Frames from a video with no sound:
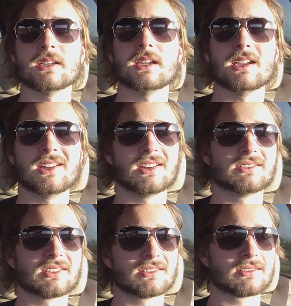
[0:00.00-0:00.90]

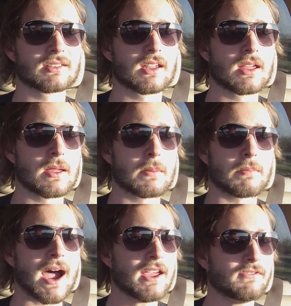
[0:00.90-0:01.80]
is
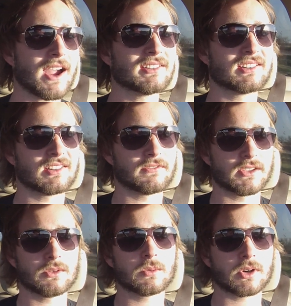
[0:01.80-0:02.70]
my advice is if
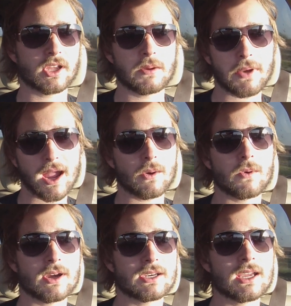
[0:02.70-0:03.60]
you were going to buy
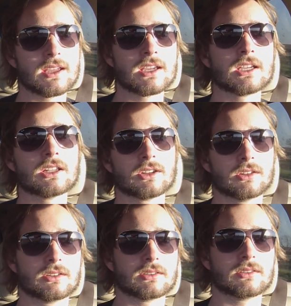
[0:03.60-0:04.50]
one,
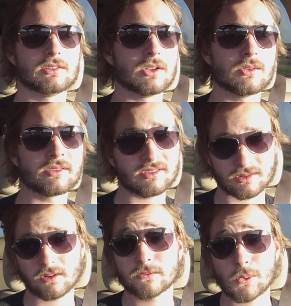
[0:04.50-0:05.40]
used,
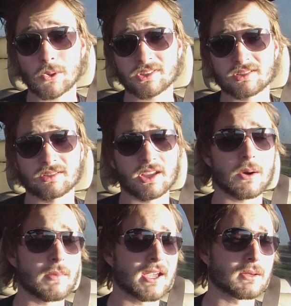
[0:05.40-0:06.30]
of course, they
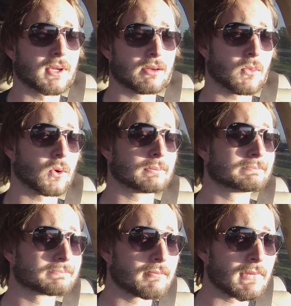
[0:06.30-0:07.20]
don't make them anymore,
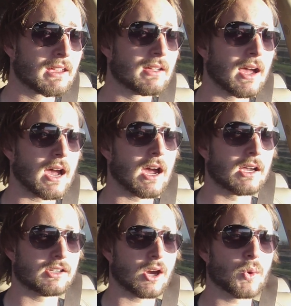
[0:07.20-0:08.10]

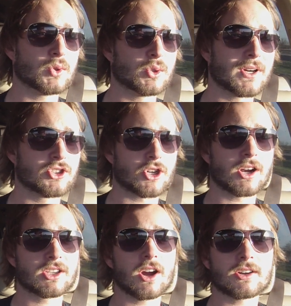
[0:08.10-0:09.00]
go to a
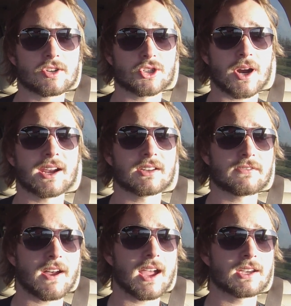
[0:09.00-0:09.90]
junkyard and try and
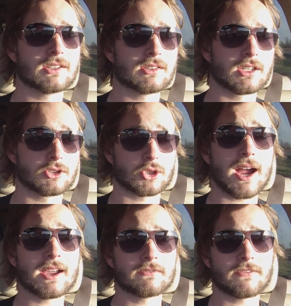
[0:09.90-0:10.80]

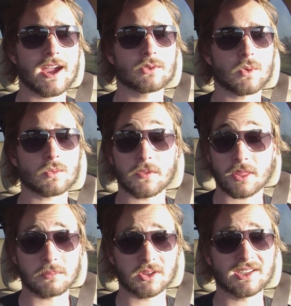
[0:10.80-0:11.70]
find one with the
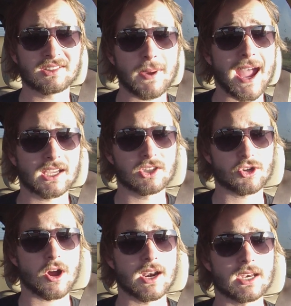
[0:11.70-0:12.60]
police package
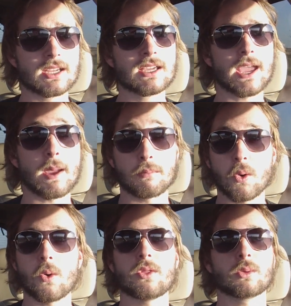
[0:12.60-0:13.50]
on it, and
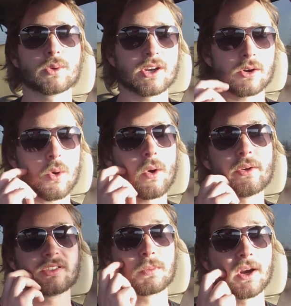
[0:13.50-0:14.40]
pull the rear
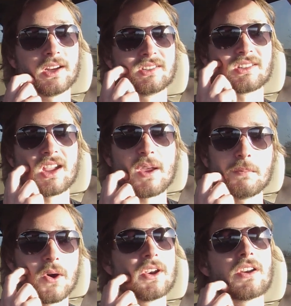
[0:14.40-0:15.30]
coil springs and
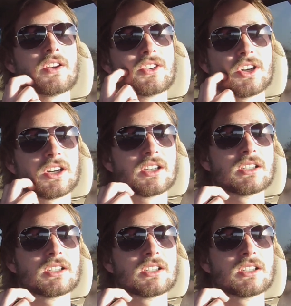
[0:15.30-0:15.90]
put it under